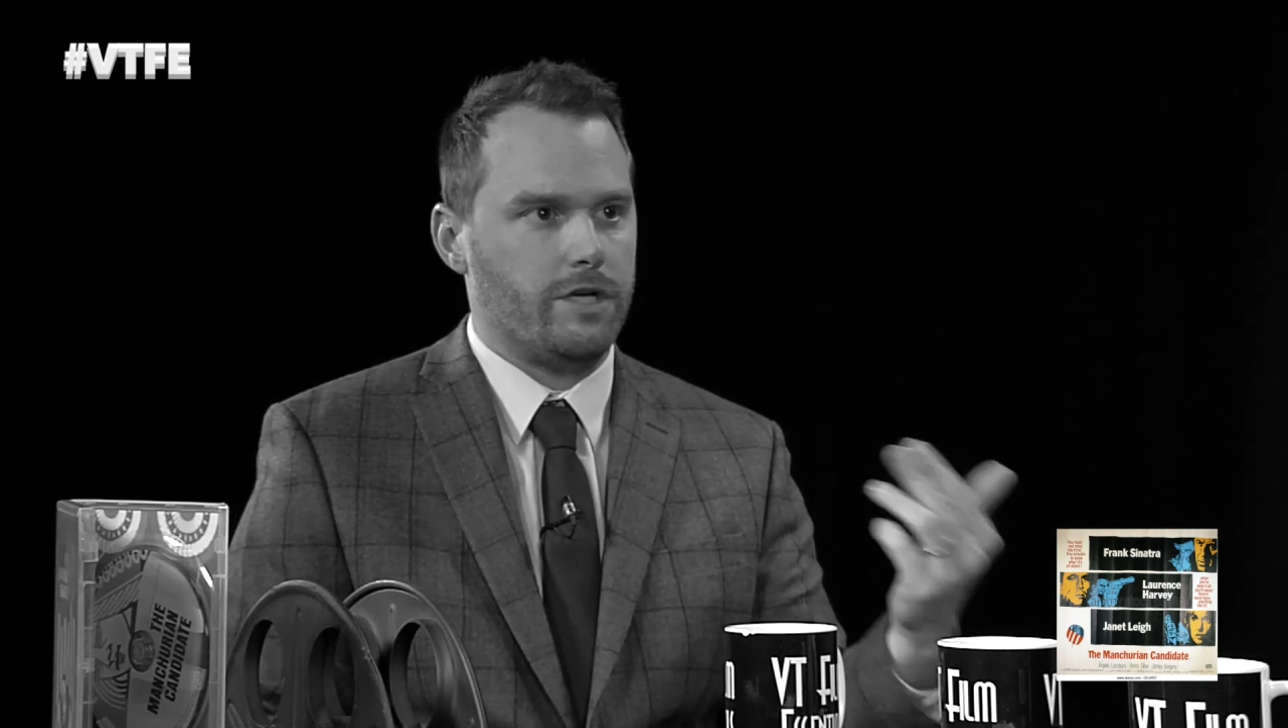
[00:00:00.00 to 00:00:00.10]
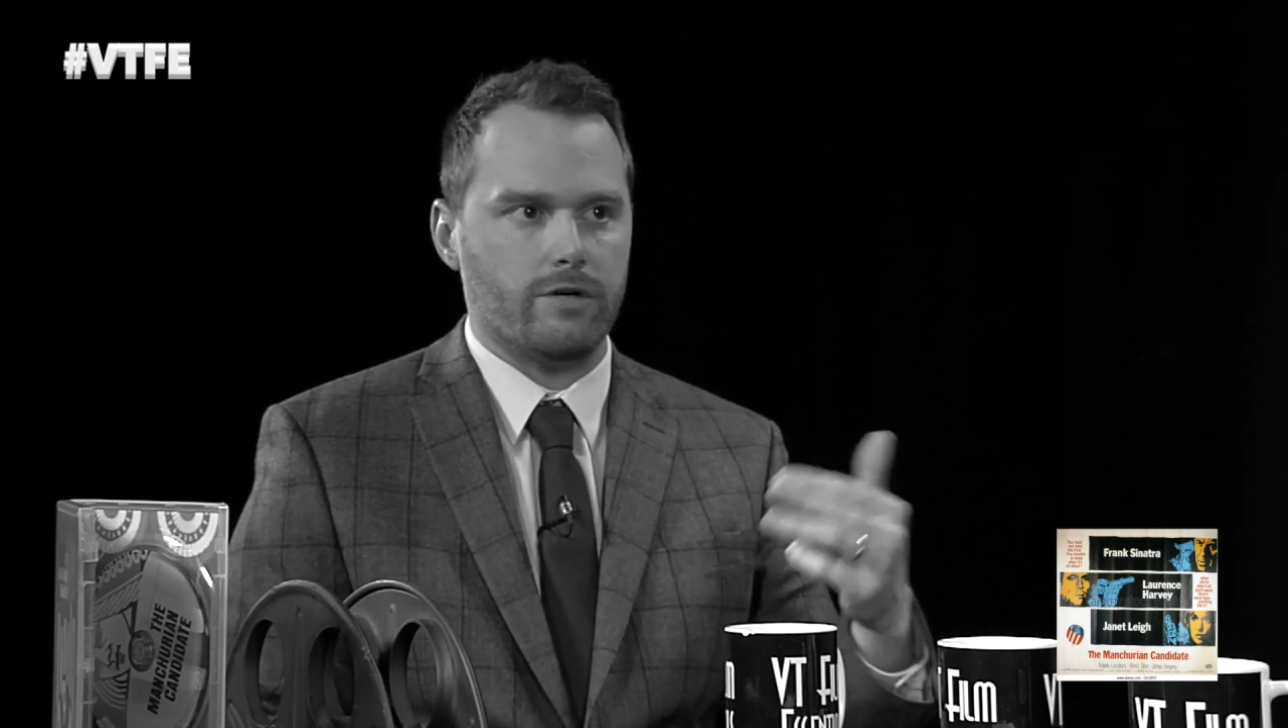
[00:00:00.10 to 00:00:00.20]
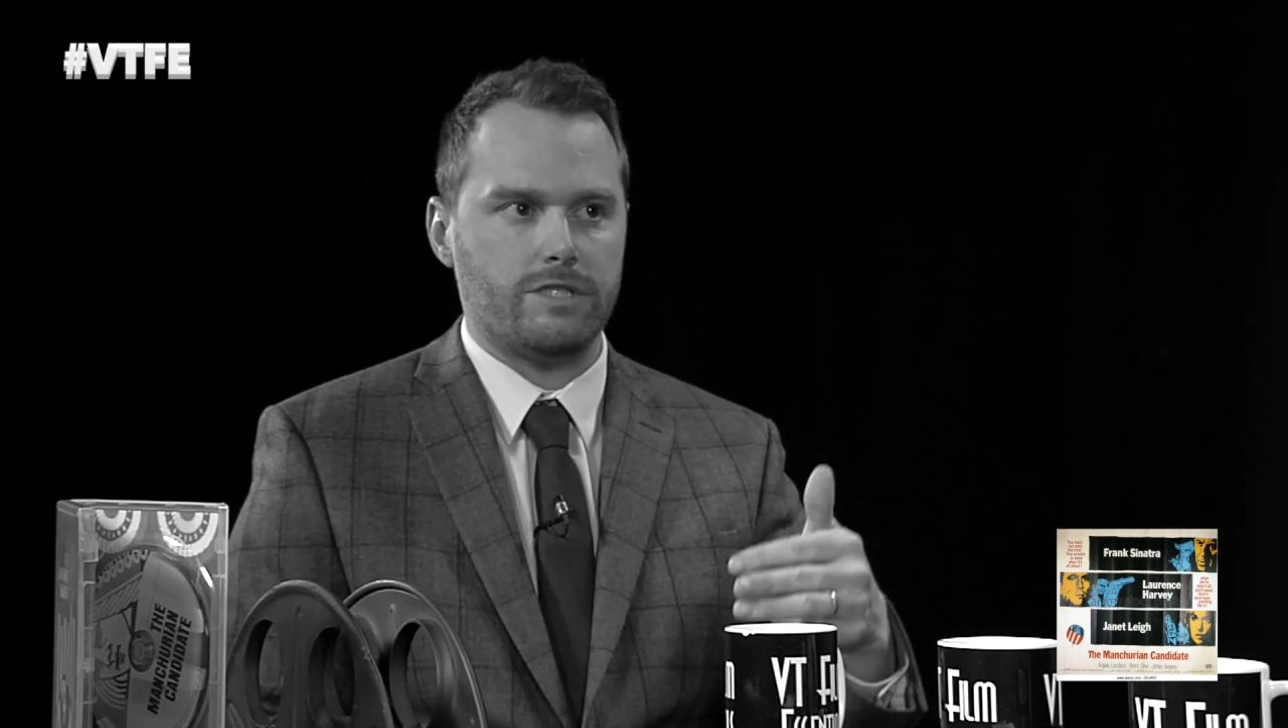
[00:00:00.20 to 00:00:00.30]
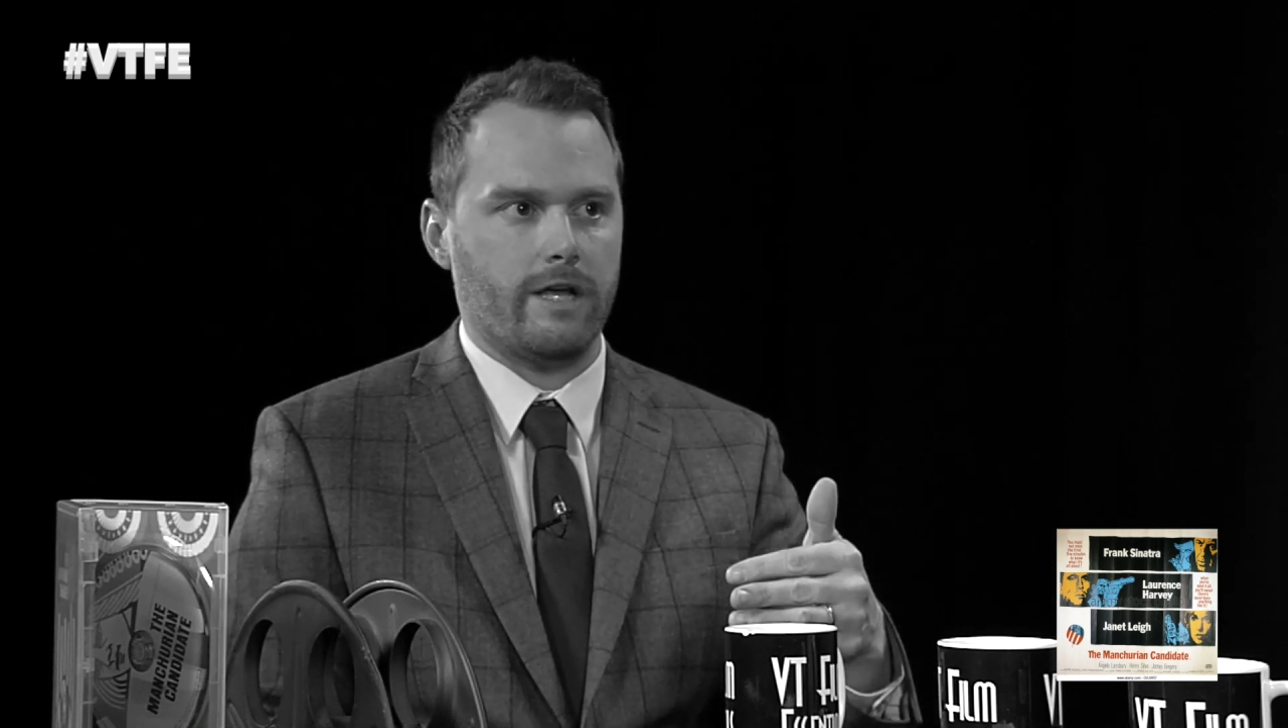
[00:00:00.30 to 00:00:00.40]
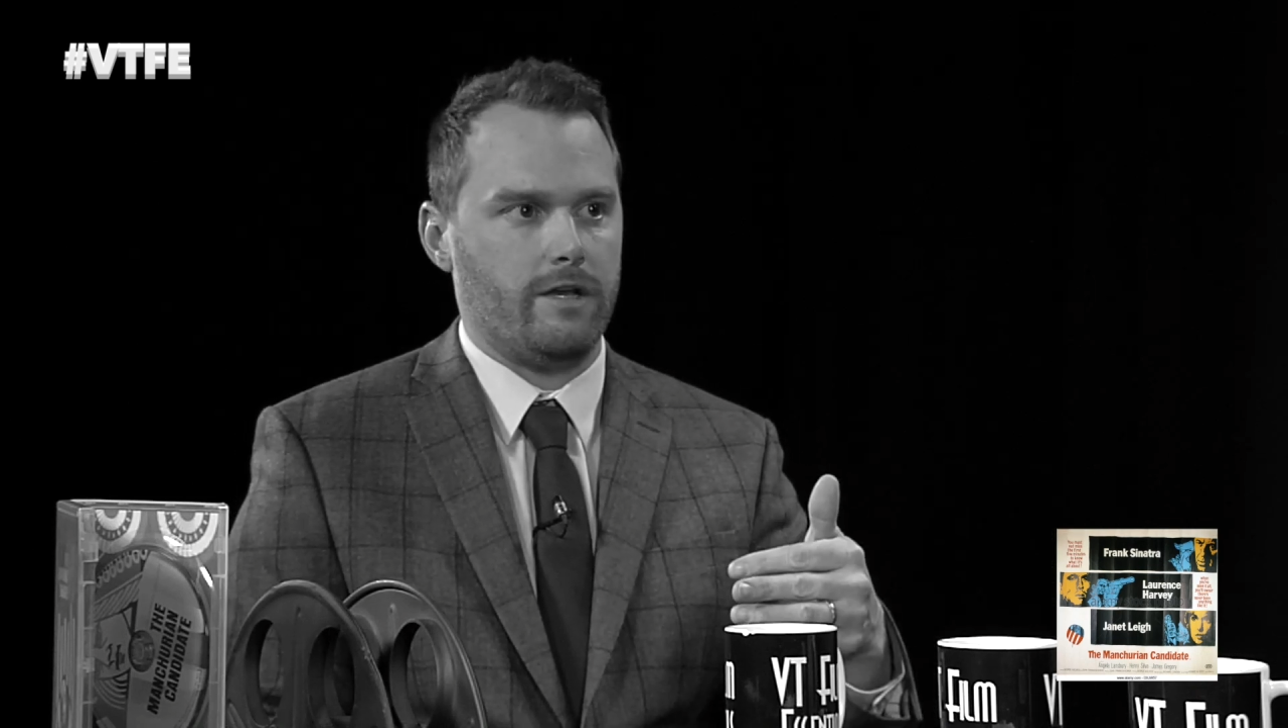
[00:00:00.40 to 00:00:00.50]
year
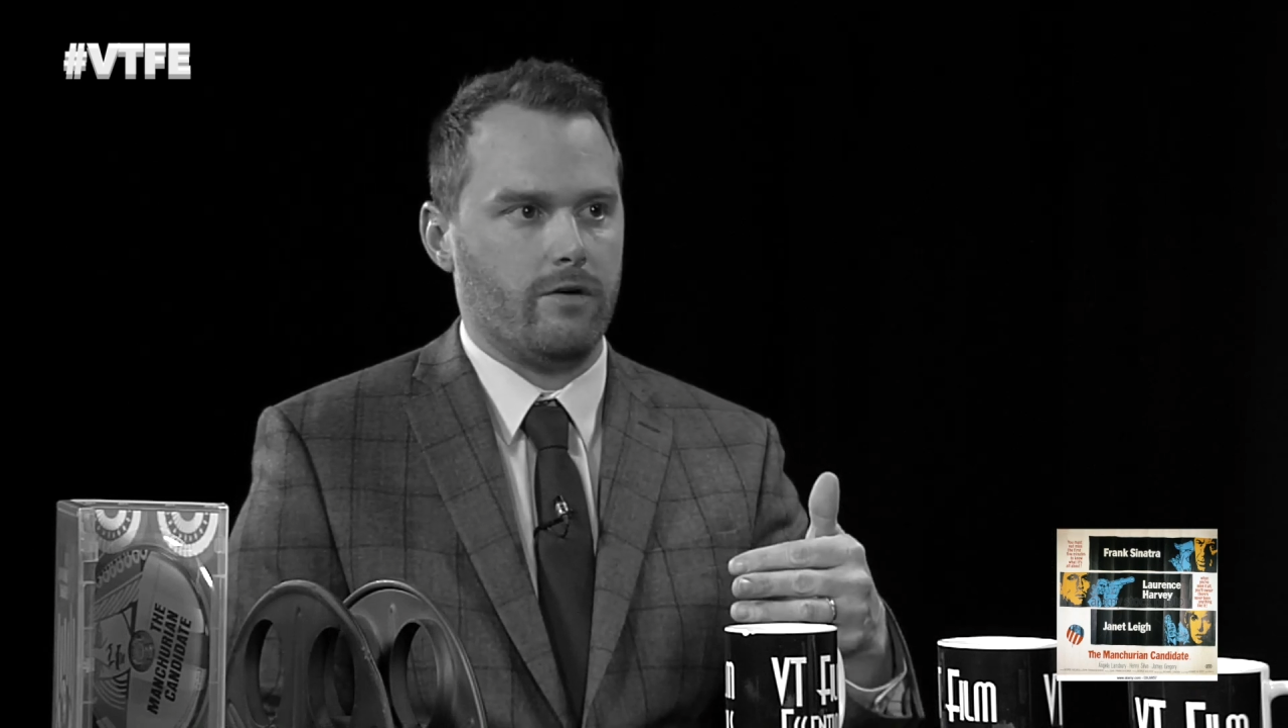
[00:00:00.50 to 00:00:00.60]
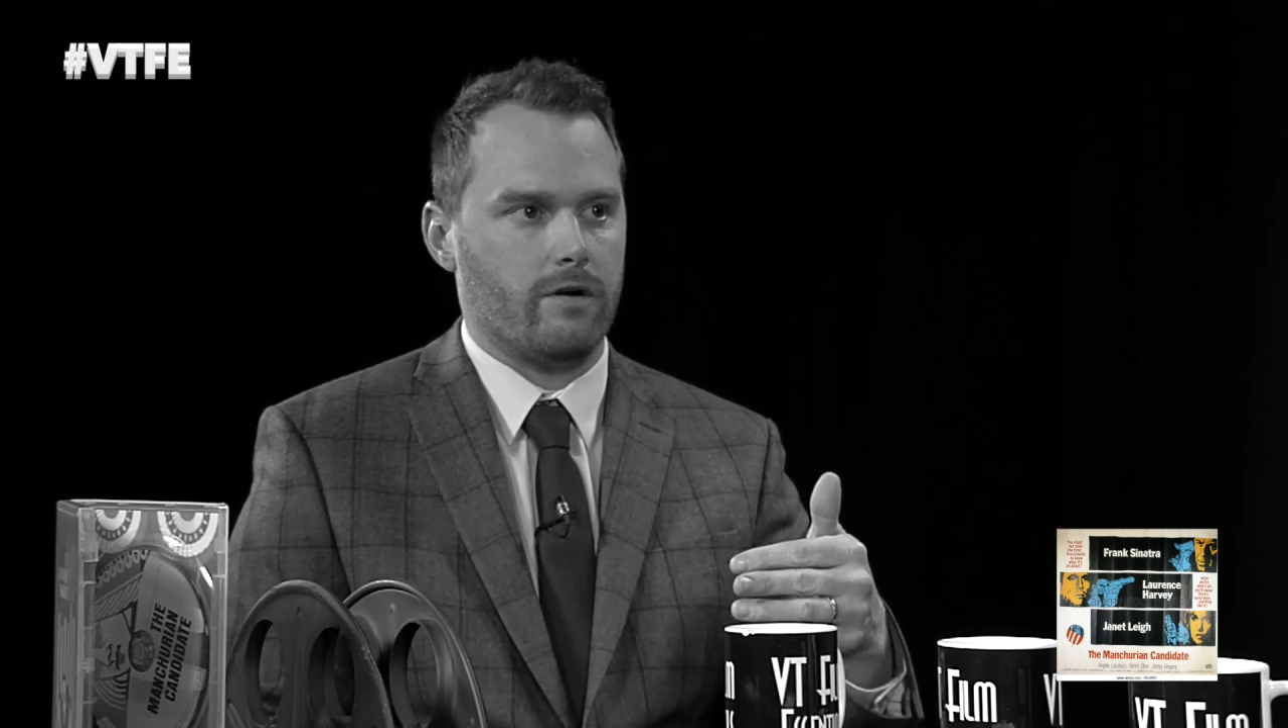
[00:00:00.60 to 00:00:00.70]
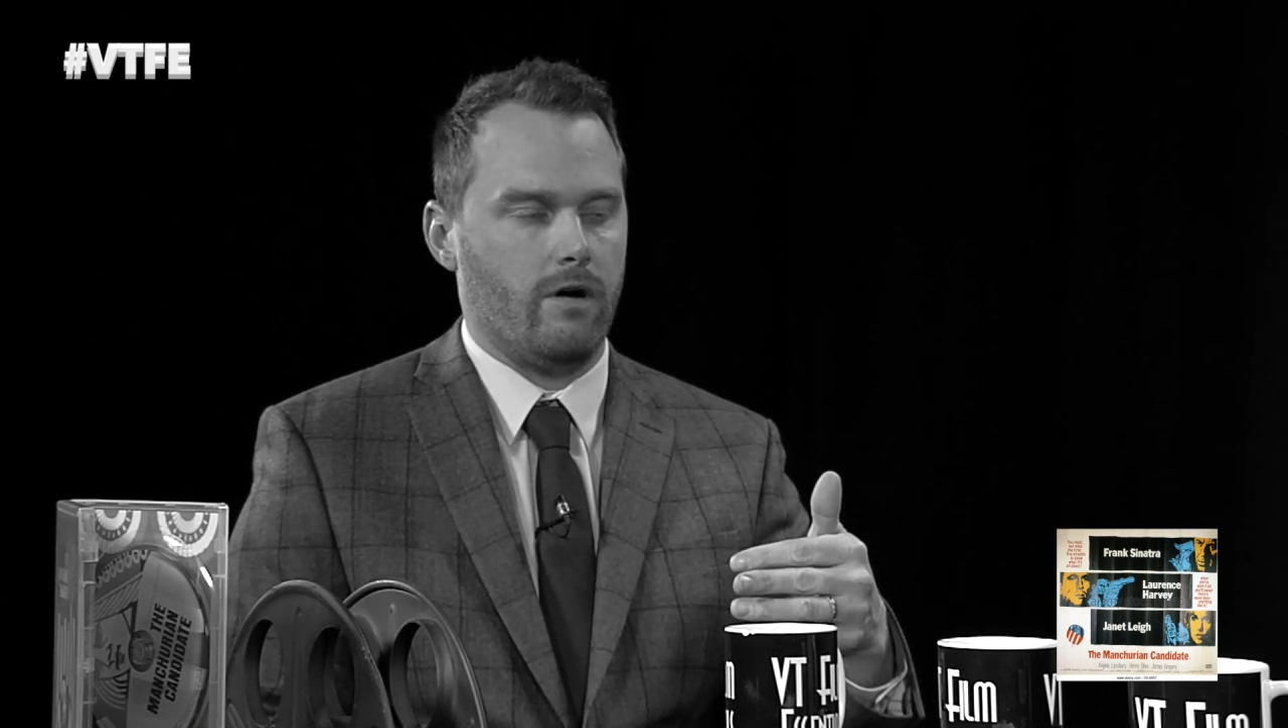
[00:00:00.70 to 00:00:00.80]
or second year of